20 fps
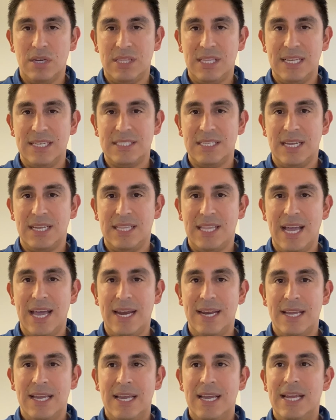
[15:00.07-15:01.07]
things like
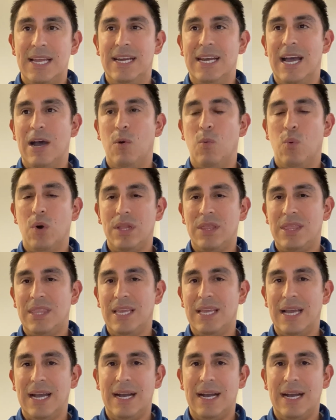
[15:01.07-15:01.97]
that. Now, one thing